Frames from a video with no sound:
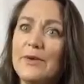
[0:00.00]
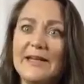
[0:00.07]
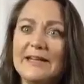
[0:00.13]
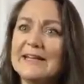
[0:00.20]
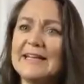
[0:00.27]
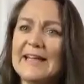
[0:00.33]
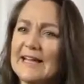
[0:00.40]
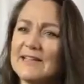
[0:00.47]

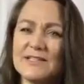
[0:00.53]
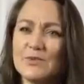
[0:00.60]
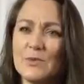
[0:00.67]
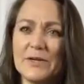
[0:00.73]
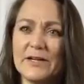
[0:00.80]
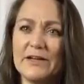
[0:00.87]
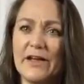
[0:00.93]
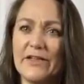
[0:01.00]
pitted
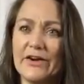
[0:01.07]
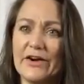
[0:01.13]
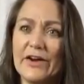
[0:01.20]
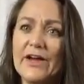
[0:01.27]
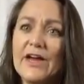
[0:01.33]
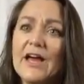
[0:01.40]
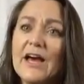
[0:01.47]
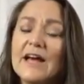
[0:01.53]
against one another.
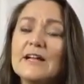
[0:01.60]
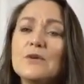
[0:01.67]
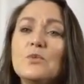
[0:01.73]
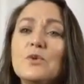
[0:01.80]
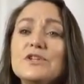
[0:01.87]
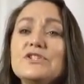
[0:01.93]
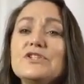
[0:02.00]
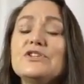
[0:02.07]
And I
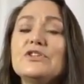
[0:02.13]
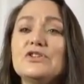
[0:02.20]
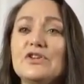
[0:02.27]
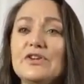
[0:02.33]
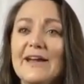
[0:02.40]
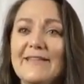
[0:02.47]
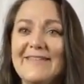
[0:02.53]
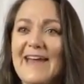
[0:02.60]
want you to
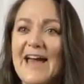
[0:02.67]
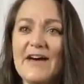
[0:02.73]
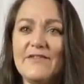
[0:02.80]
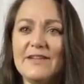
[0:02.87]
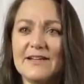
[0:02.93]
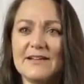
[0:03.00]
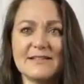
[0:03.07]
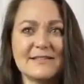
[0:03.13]
look at the
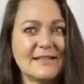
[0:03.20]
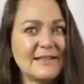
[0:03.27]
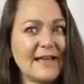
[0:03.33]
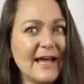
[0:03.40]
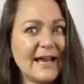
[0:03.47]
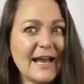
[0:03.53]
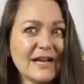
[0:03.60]
evidence that that